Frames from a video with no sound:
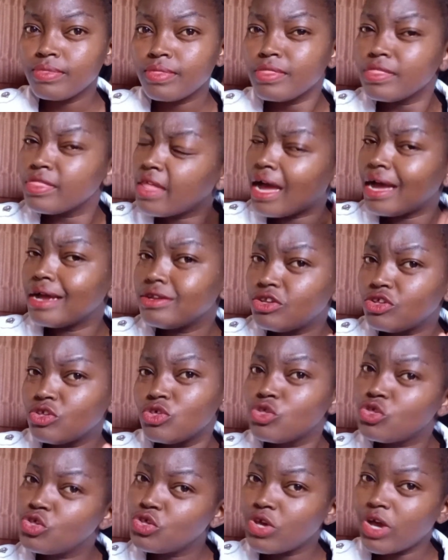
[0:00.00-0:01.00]
that
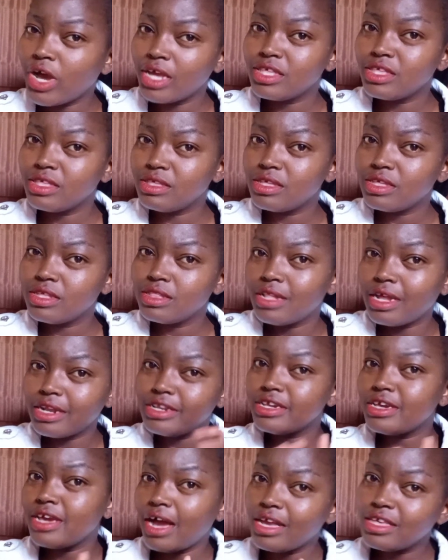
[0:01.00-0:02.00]
he has
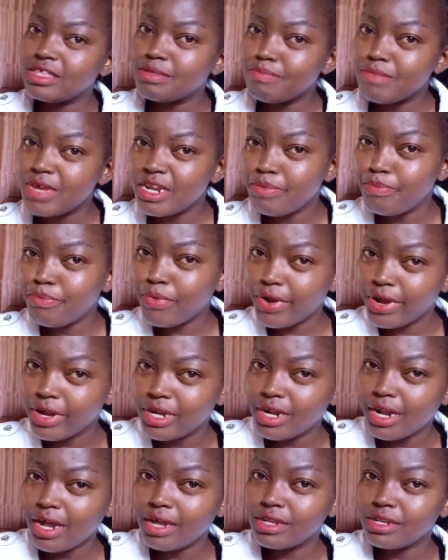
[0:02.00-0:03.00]
made
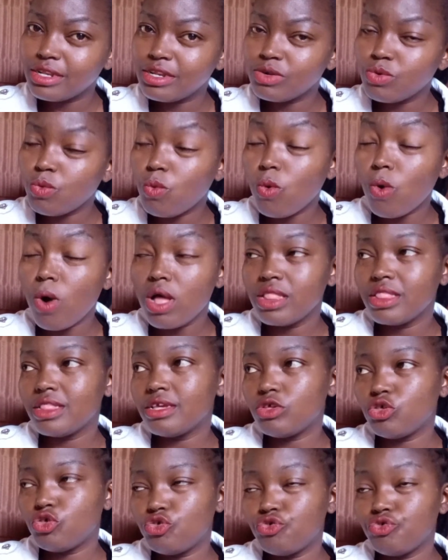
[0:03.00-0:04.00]
pregnant what
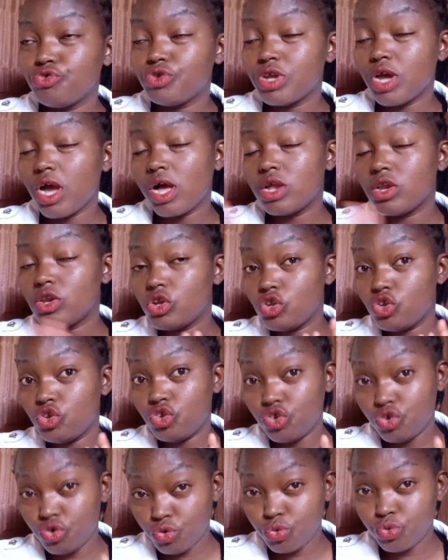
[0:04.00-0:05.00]
they should
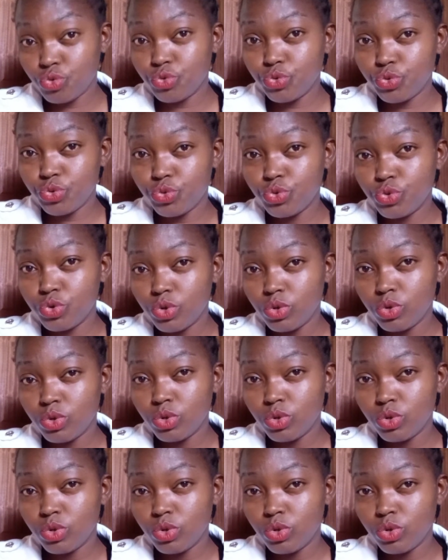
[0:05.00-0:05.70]
do.